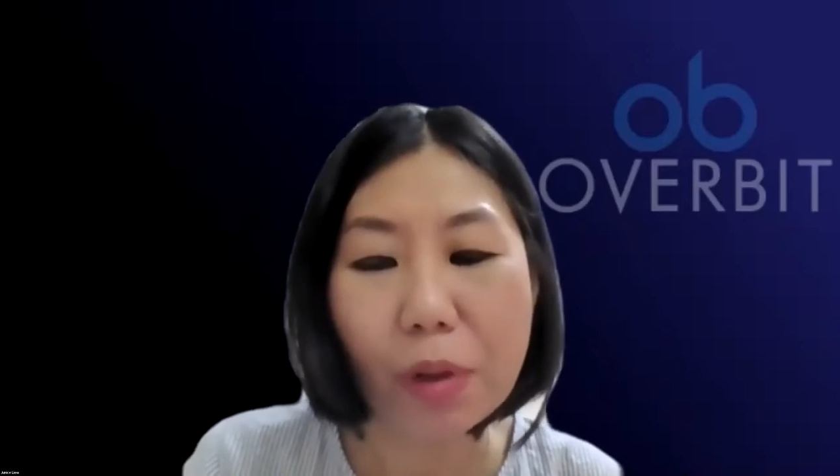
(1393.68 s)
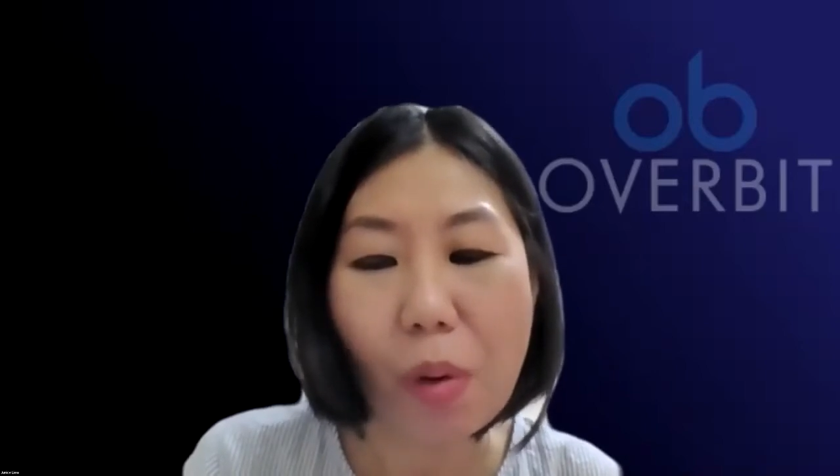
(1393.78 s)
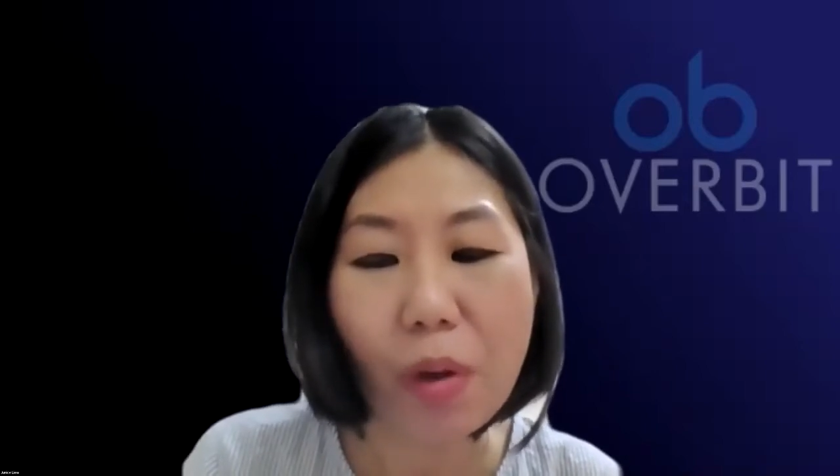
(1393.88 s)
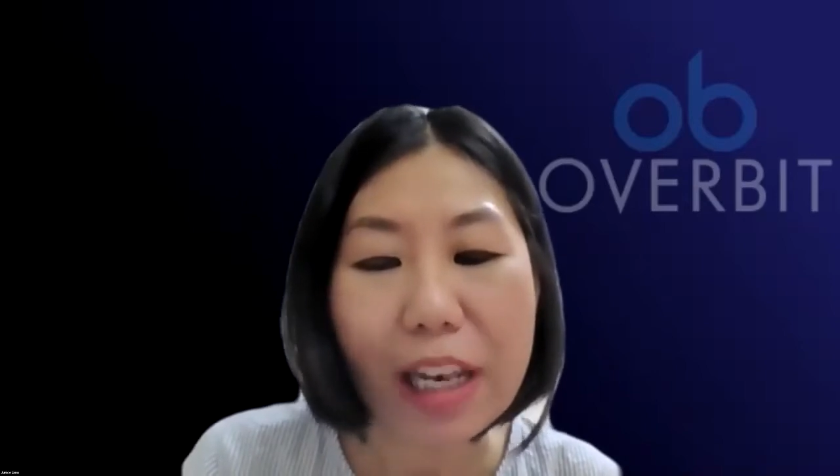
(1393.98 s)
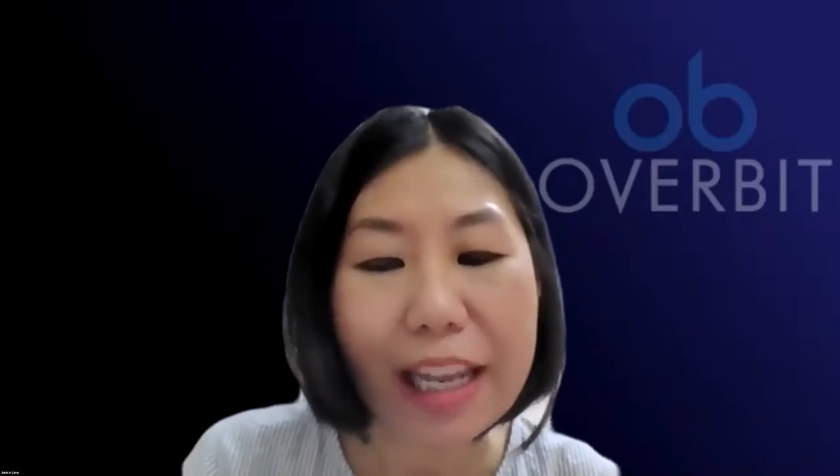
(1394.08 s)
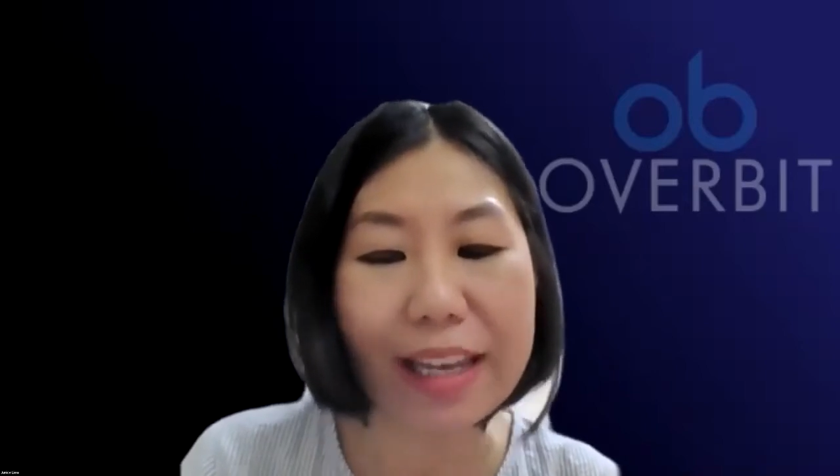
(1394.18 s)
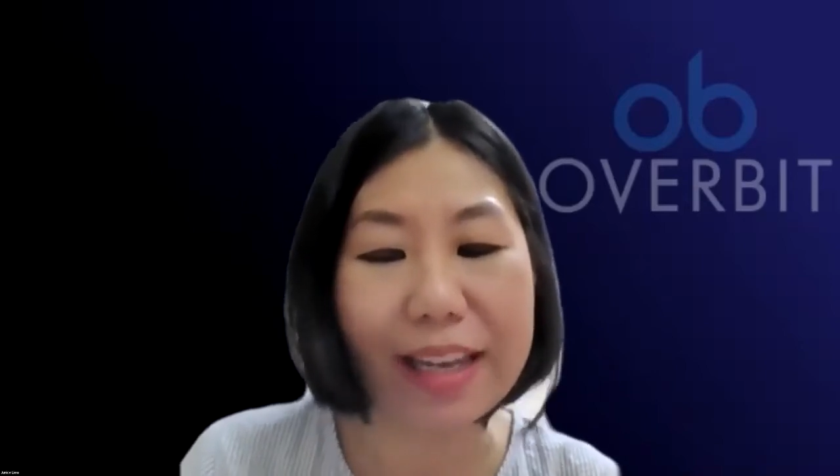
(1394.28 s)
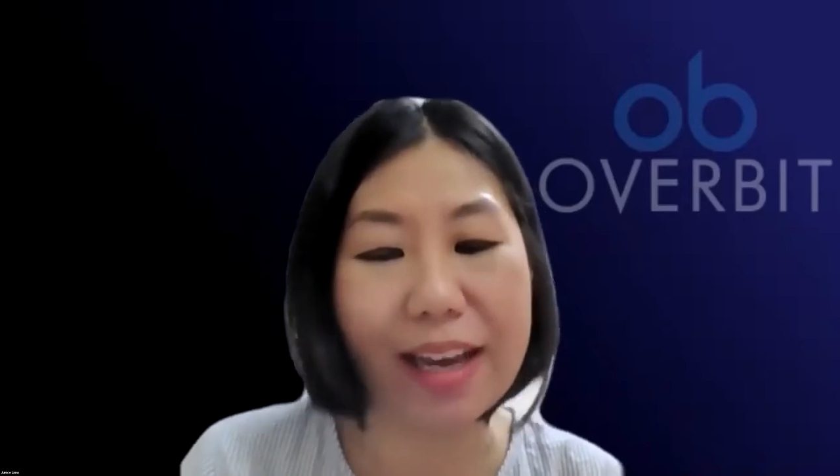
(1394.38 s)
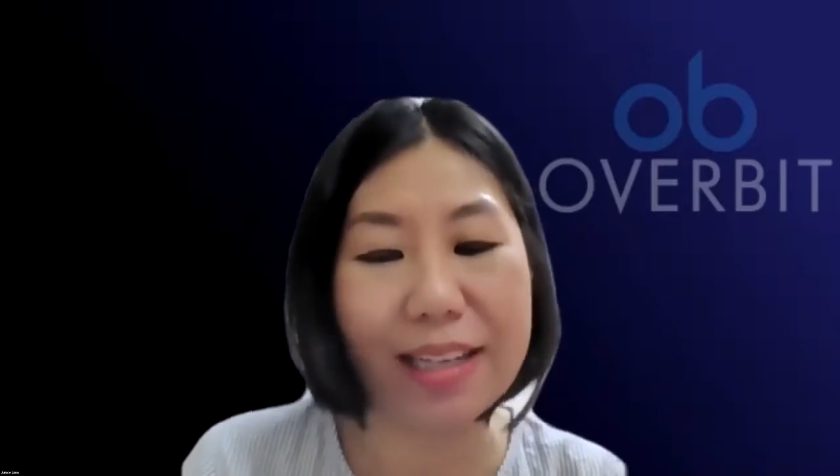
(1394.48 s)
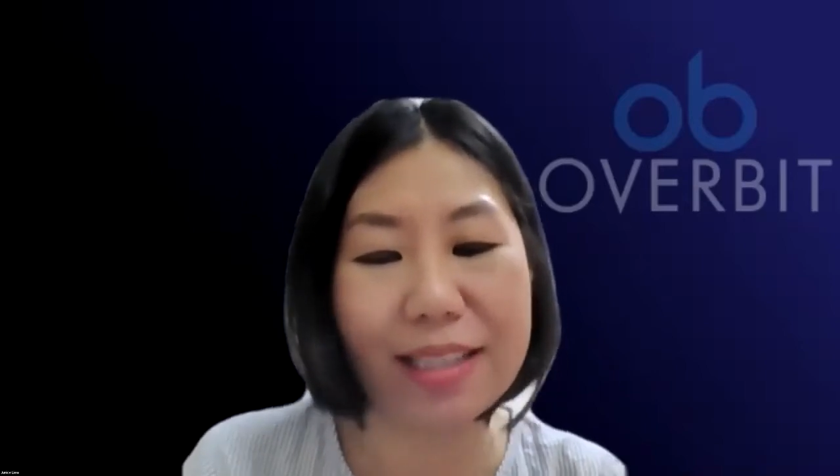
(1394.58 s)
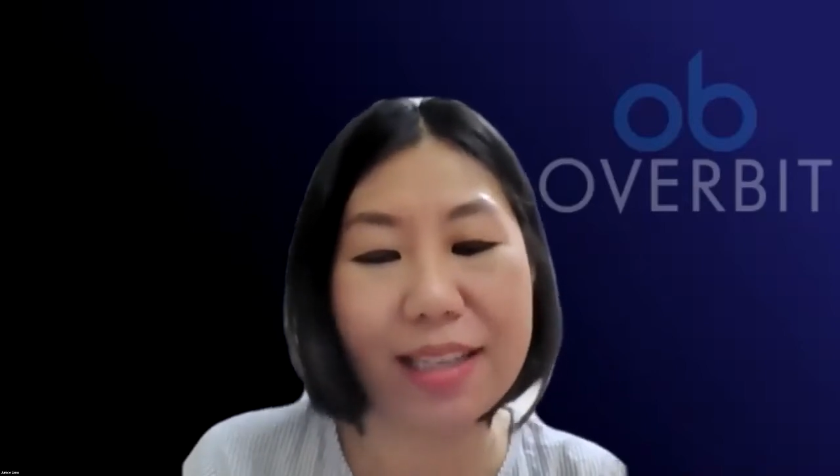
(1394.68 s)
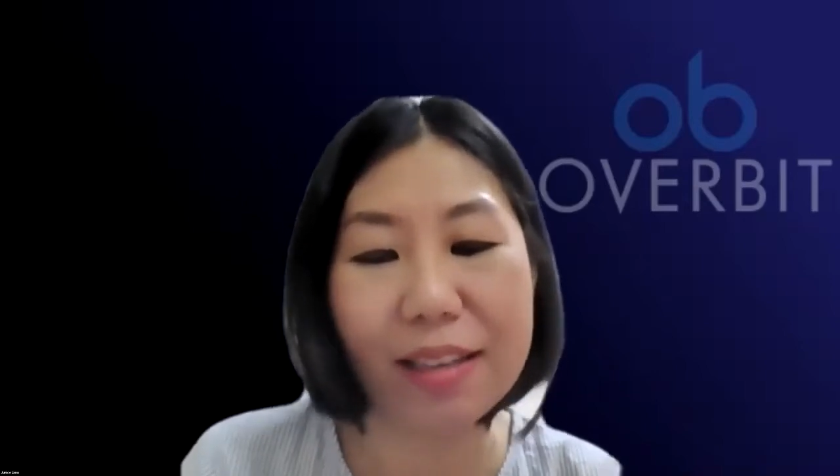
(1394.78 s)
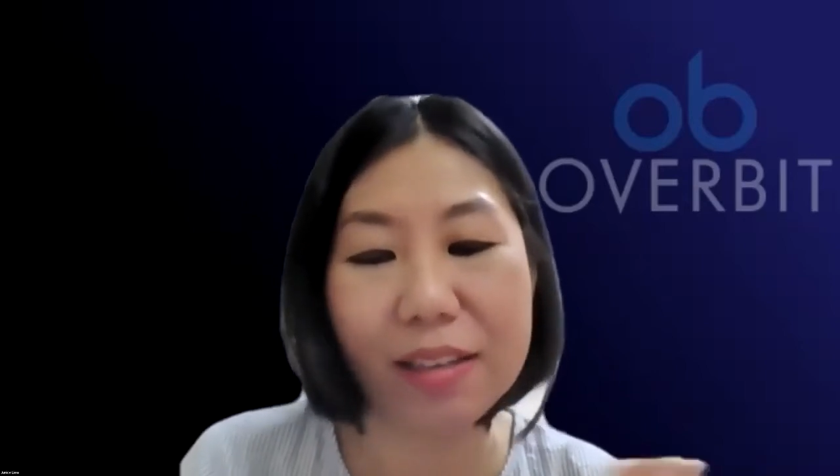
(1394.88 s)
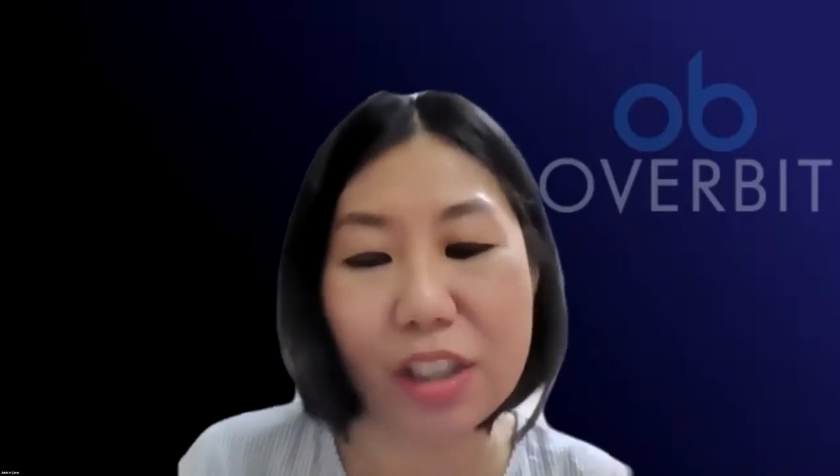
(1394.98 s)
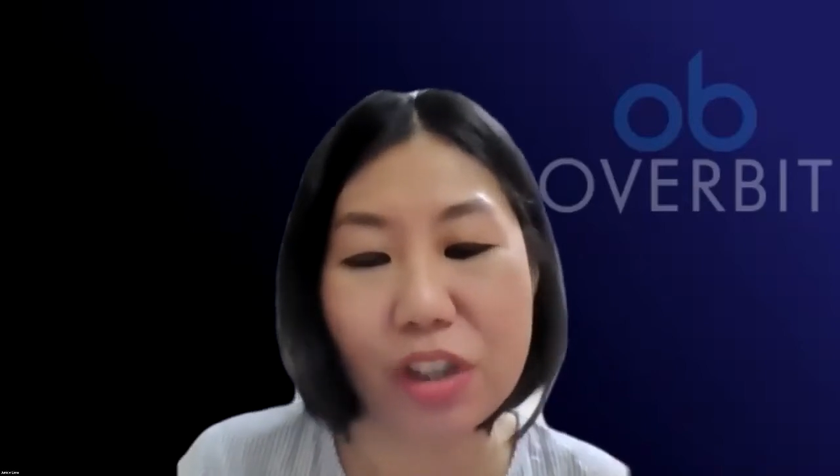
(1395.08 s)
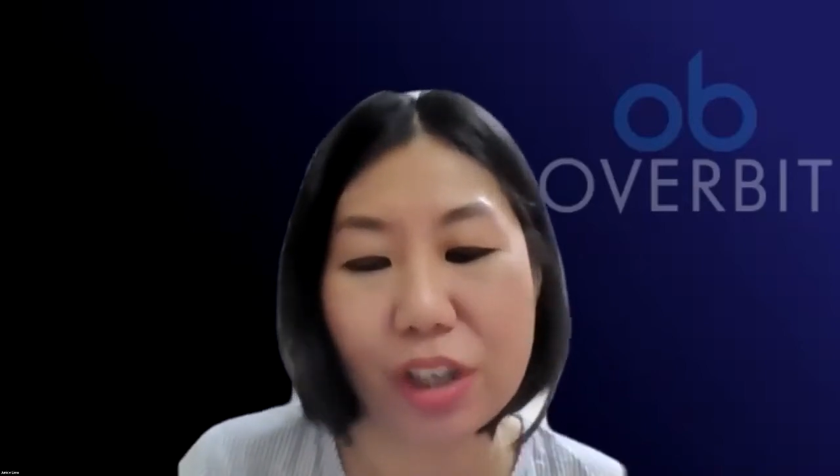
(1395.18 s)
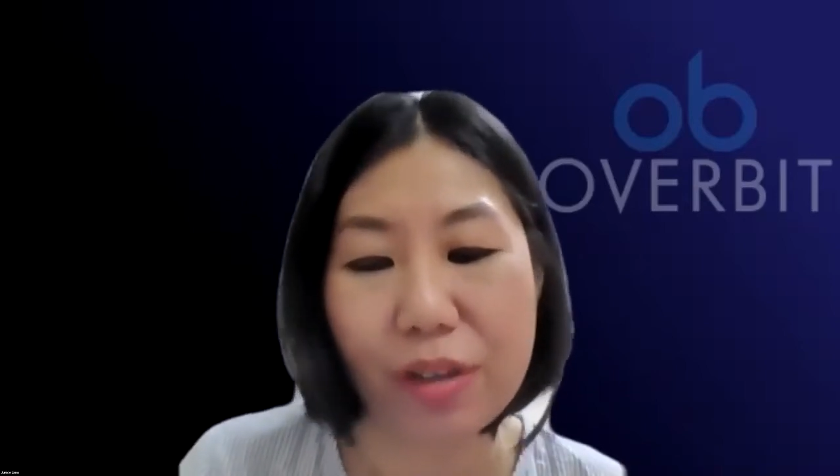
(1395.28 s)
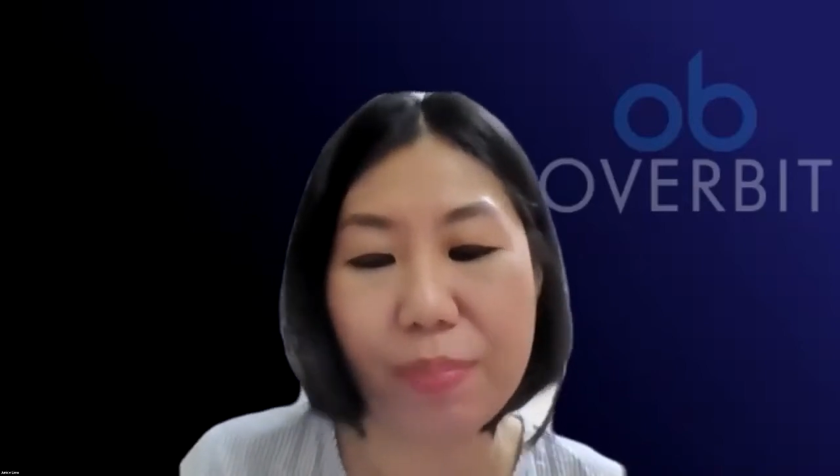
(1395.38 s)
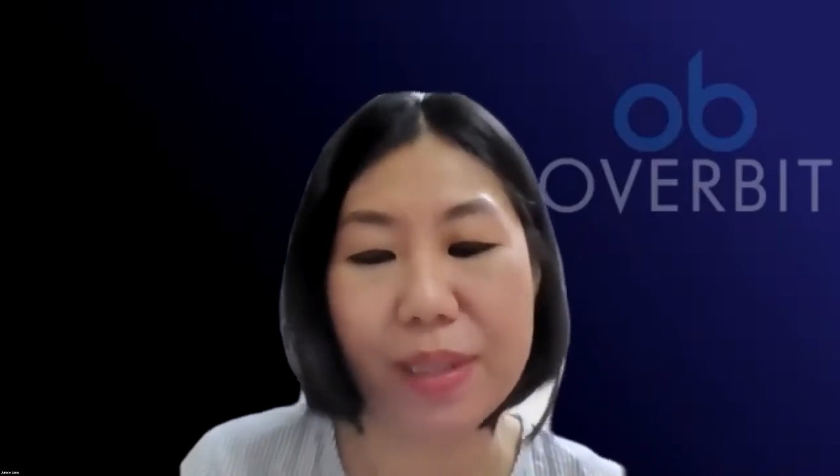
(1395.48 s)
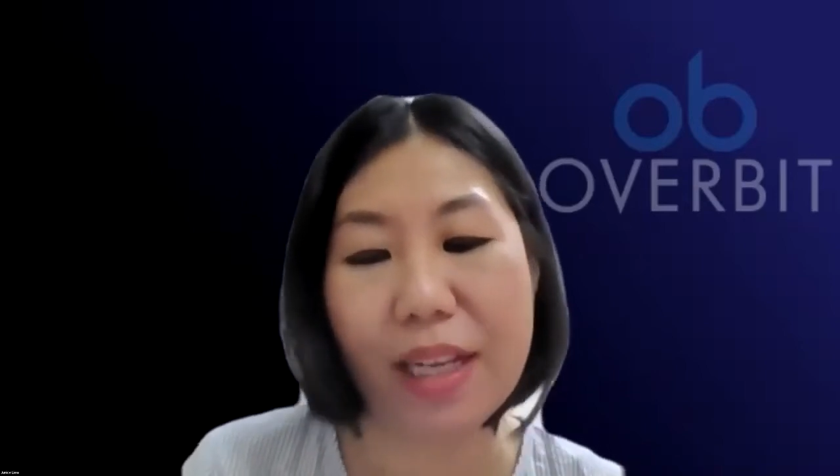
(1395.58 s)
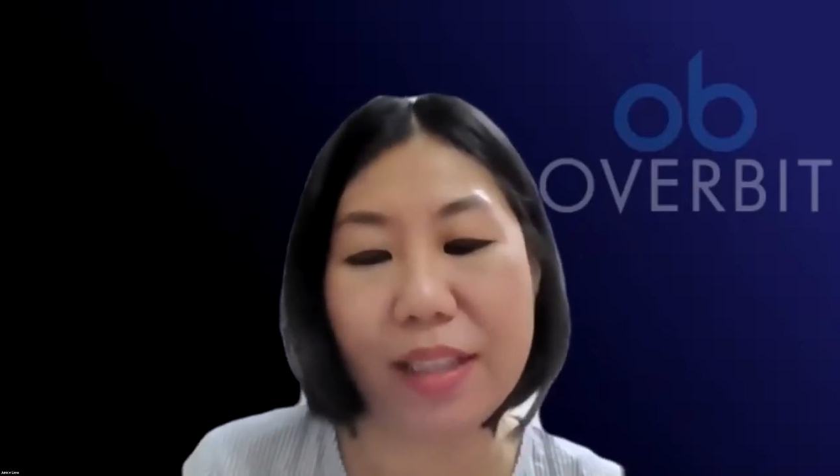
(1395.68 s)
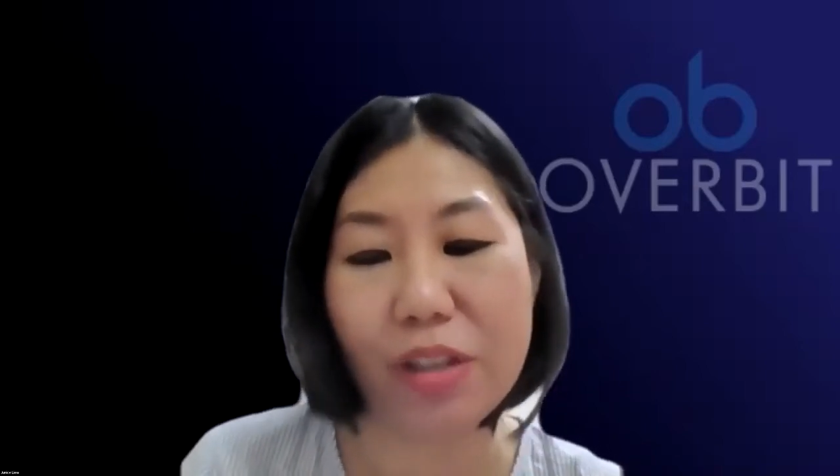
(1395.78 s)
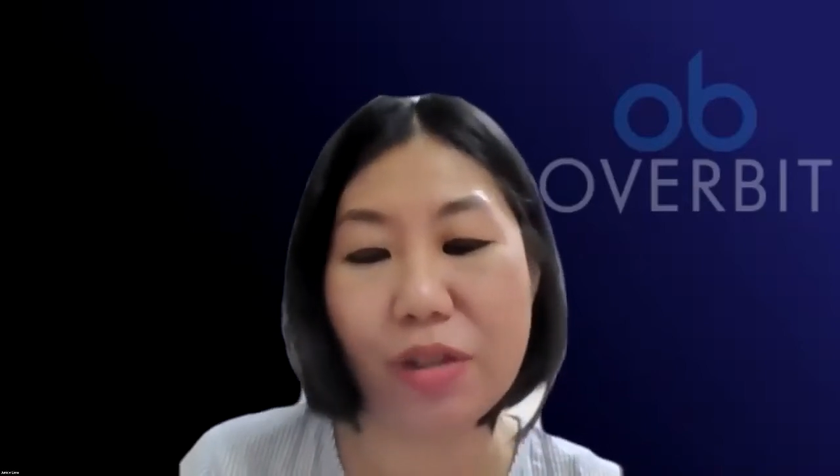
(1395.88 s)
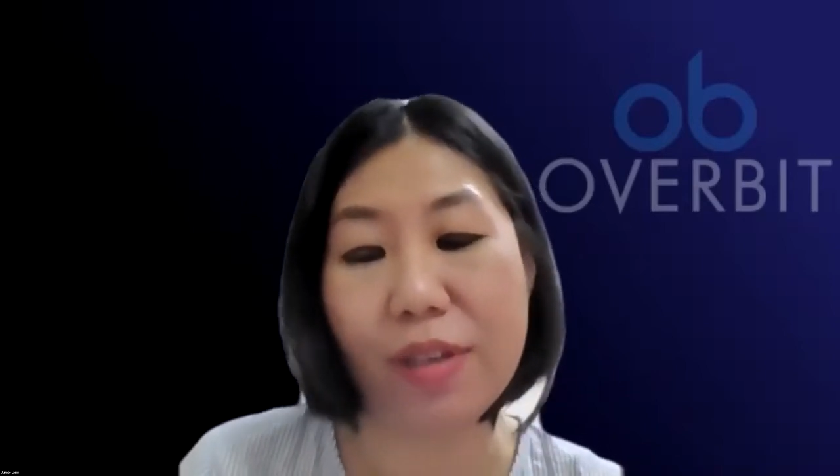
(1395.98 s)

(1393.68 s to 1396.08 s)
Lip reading: only a single-digit percentage